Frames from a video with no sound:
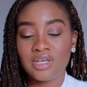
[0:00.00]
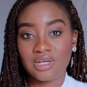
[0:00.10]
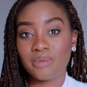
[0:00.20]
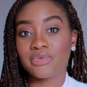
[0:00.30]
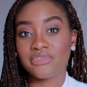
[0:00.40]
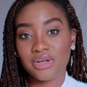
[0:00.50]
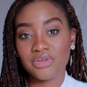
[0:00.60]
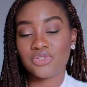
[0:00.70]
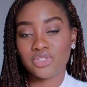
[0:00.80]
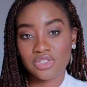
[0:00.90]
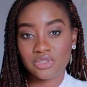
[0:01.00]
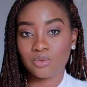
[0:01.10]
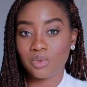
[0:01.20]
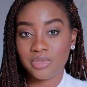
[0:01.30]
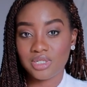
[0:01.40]
And I'm a very traditional
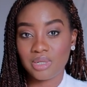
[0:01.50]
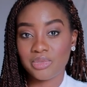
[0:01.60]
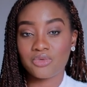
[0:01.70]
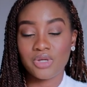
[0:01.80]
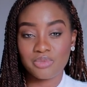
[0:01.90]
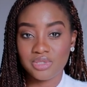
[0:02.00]
woman. I'm a great